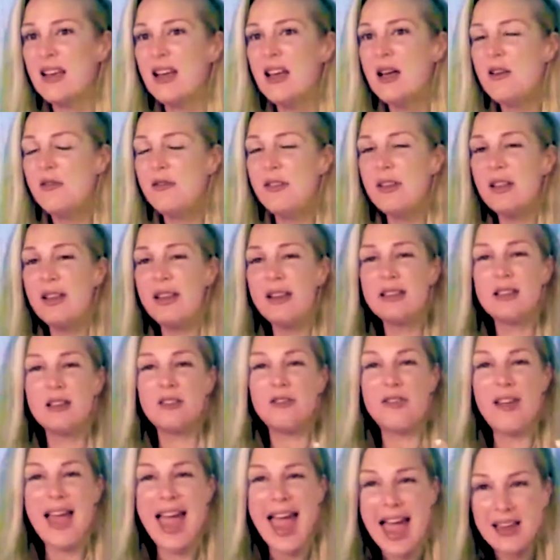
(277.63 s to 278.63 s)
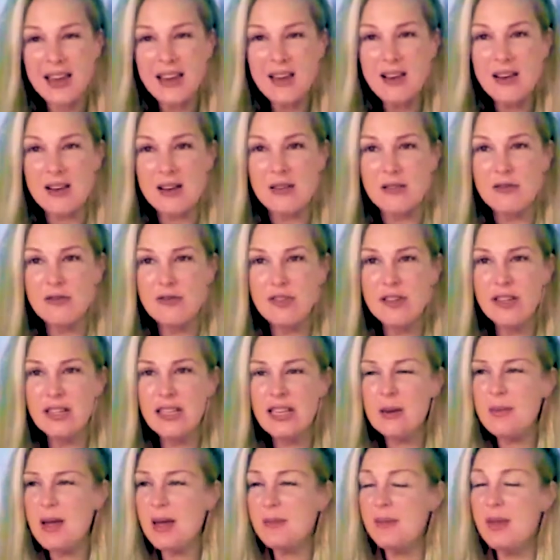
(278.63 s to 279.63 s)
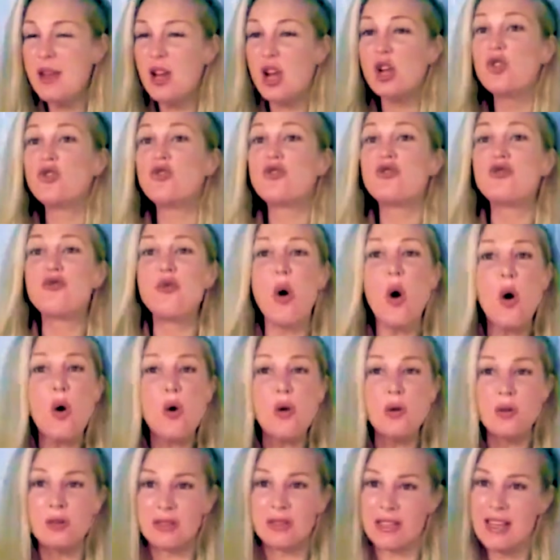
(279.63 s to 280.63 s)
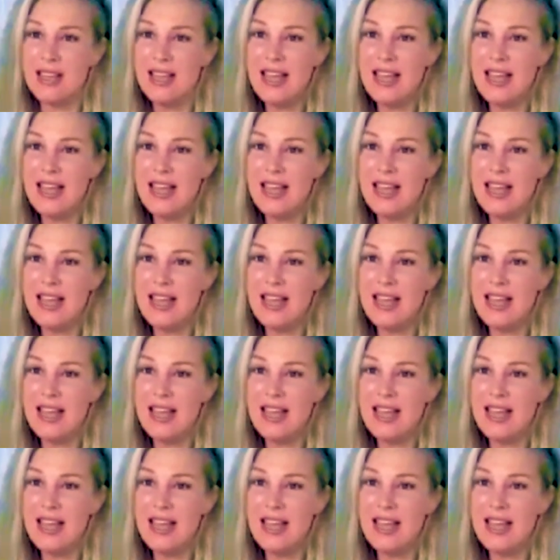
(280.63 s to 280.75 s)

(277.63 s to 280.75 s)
feelings of anger, feeling maybe controlled